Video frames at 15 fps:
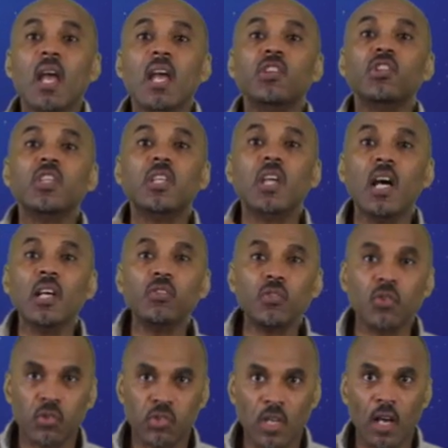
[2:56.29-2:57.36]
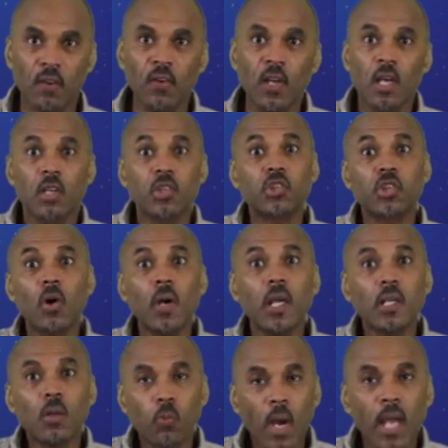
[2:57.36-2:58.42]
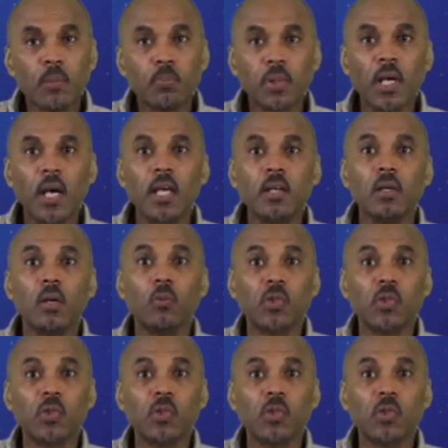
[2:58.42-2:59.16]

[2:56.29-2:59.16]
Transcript: and she cuts herself, showing the white blood,